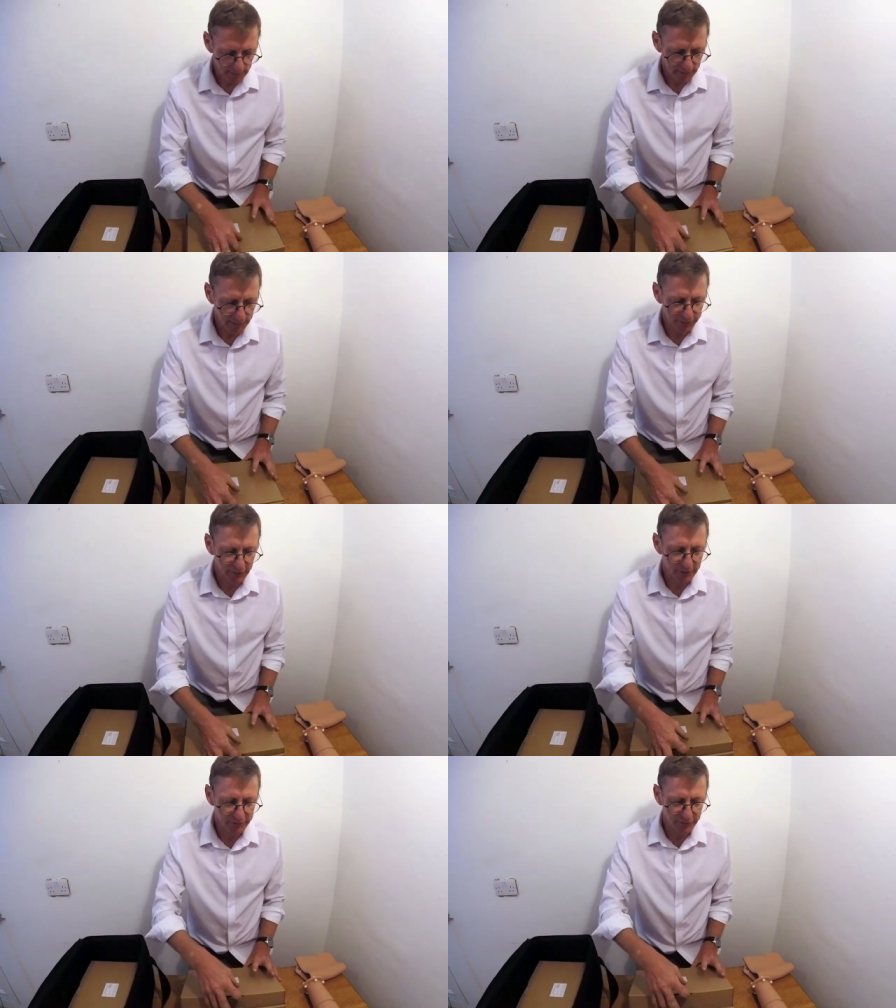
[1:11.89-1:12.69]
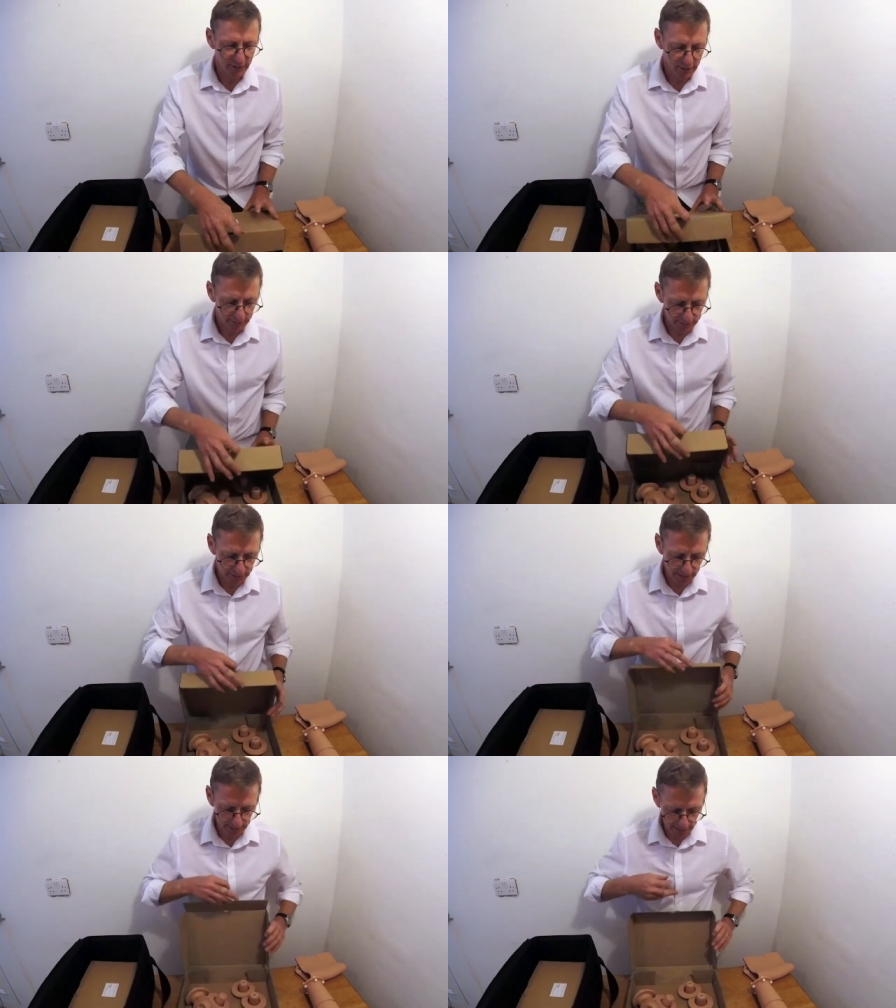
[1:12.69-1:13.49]
This is
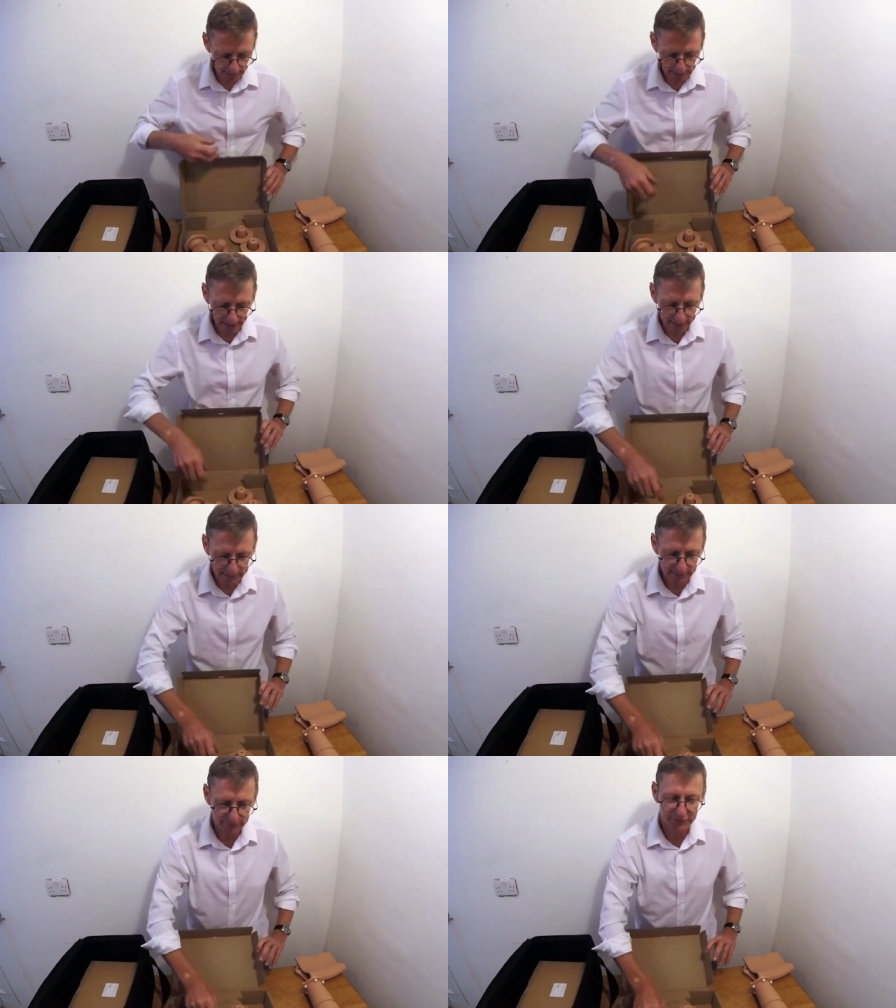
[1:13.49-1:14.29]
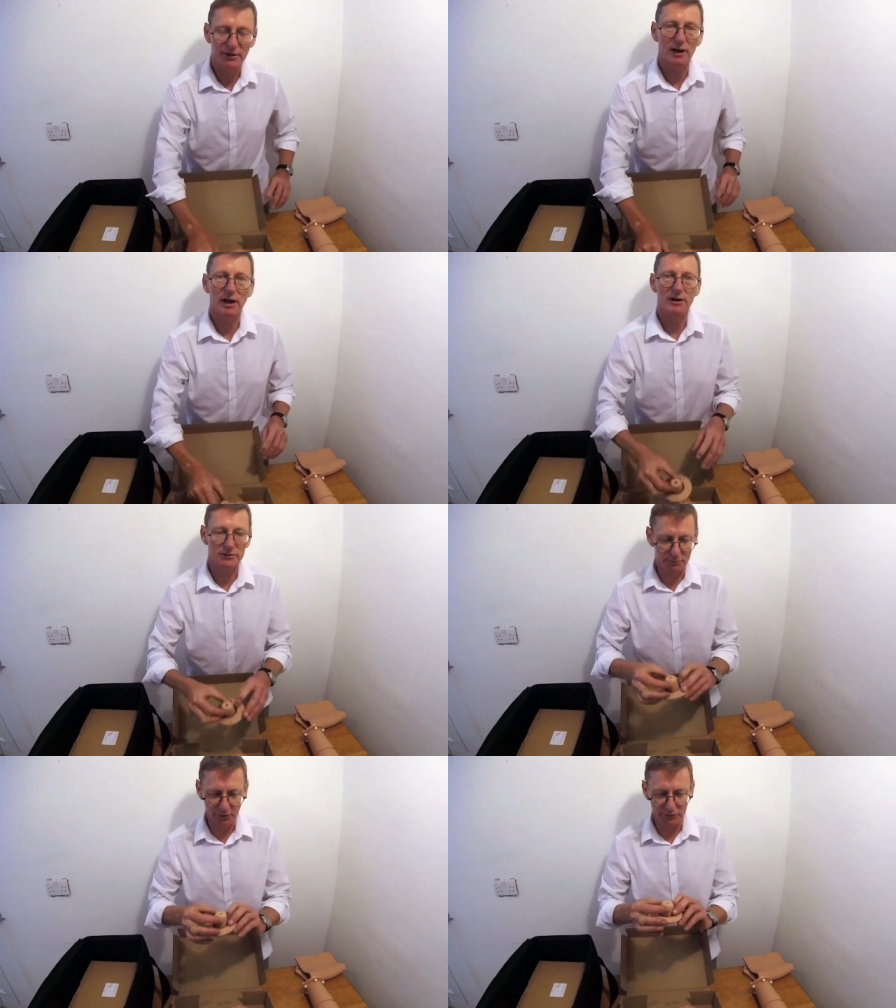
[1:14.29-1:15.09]
the elective cerclage
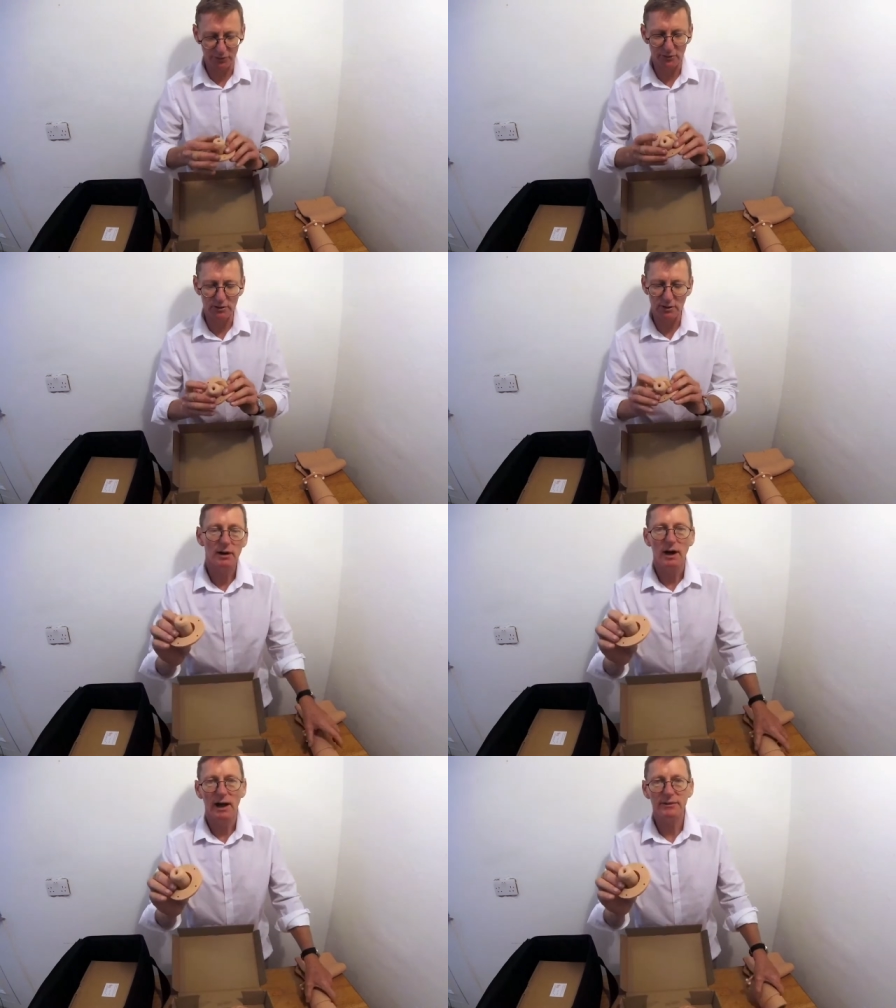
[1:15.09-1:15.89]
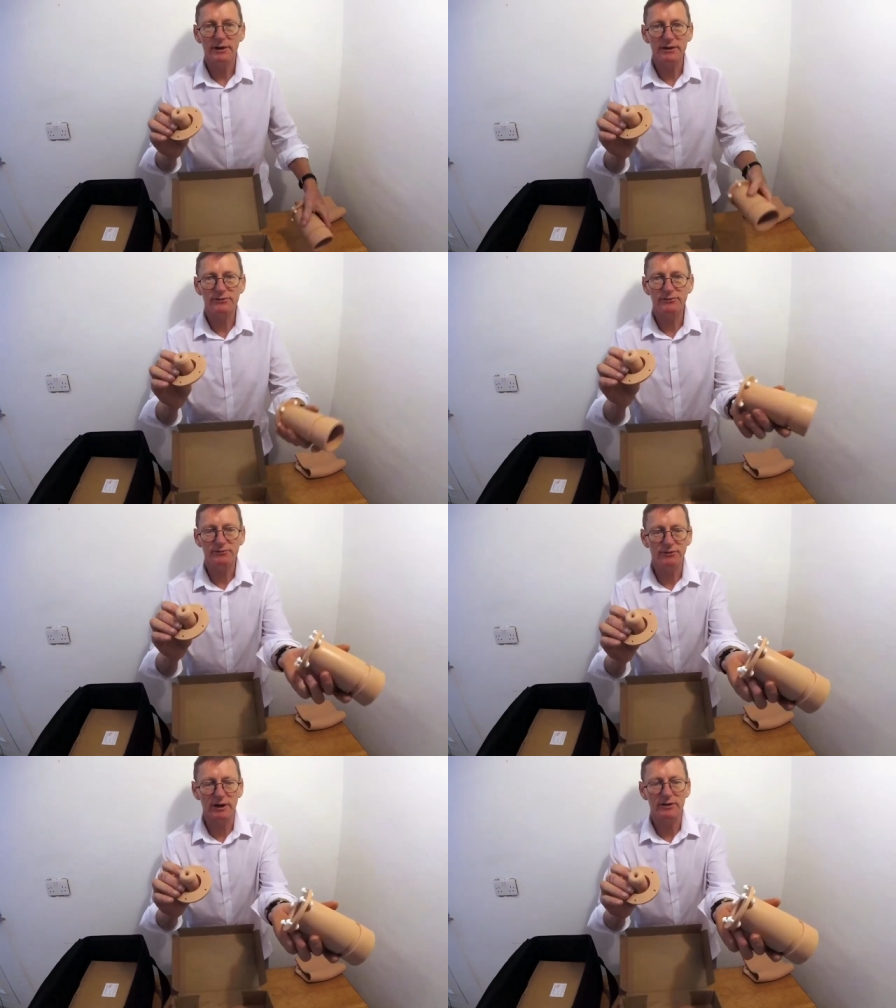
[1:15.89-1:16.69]
module, and this
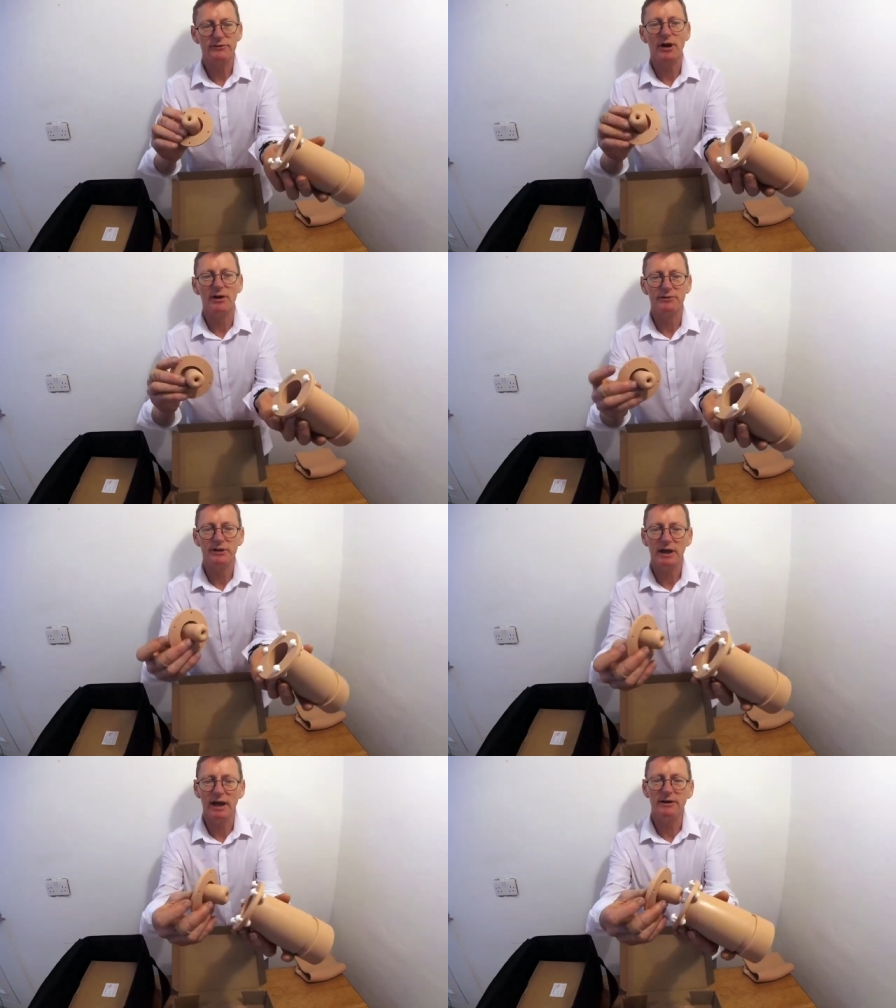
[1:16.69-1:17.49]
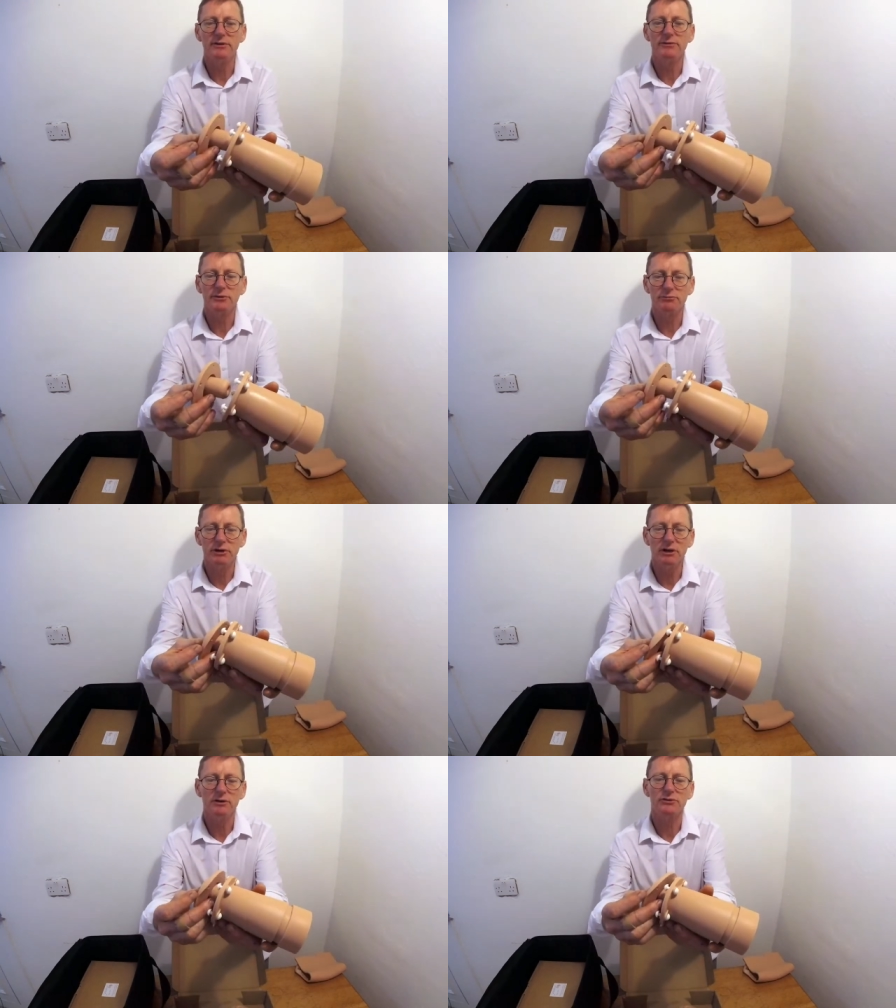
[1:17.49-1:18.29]
fits over the end of the
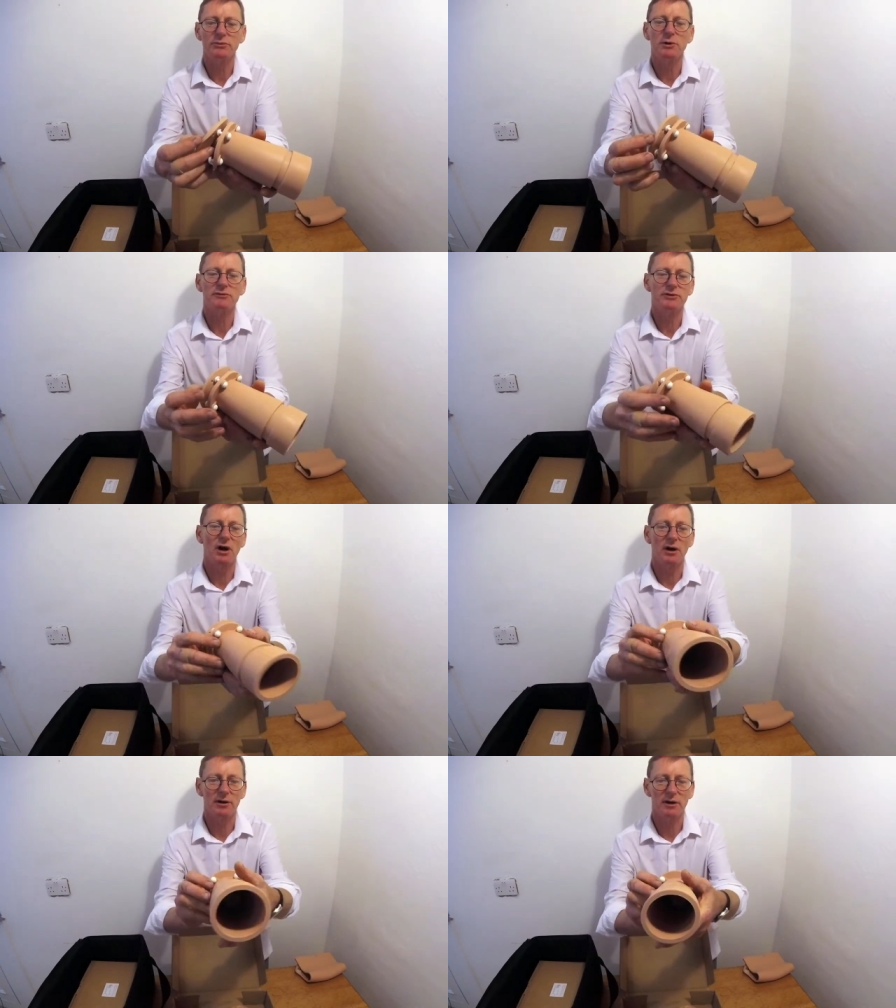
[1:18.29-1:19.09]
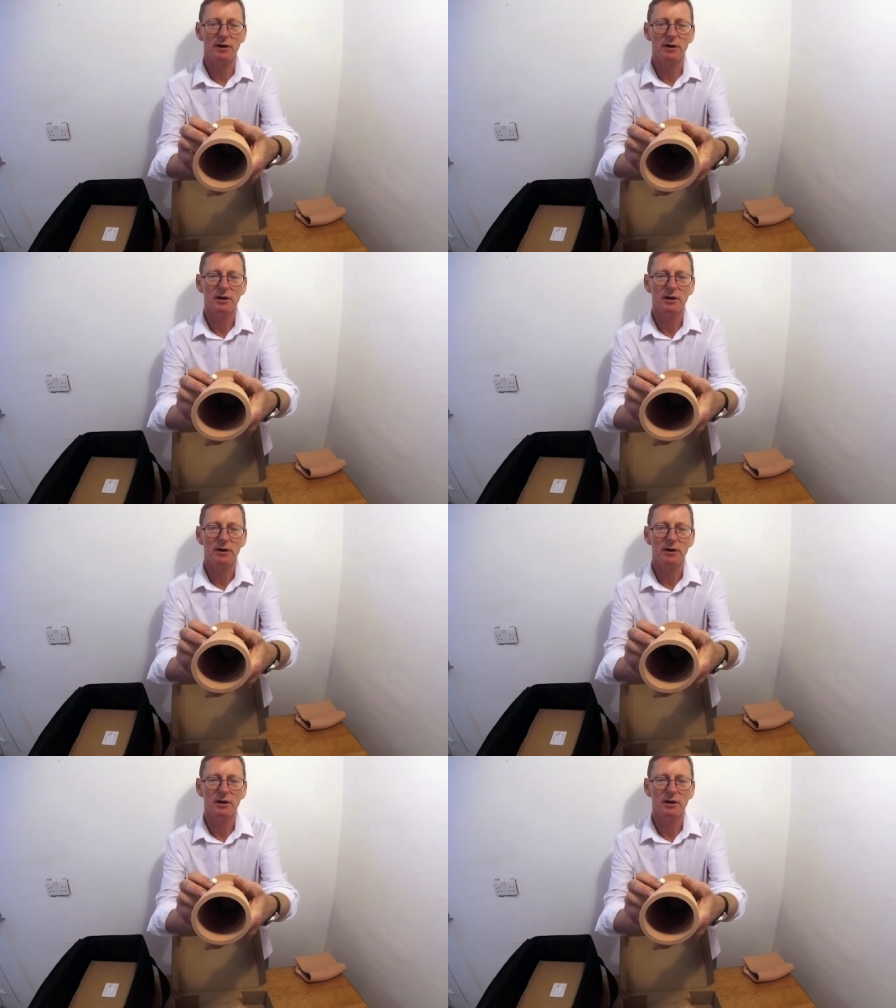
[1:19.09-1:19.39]
reusable vagina